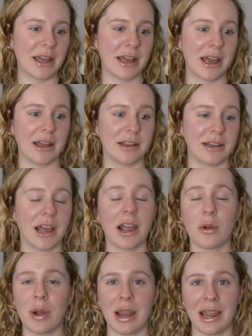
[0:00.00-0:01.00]
and I
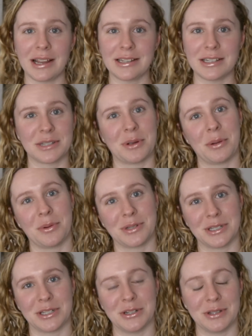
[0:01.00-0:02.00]
quite liked it, so I
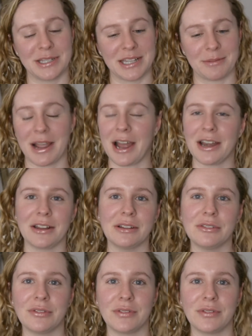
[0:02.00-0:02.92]
wanted to do the same kind of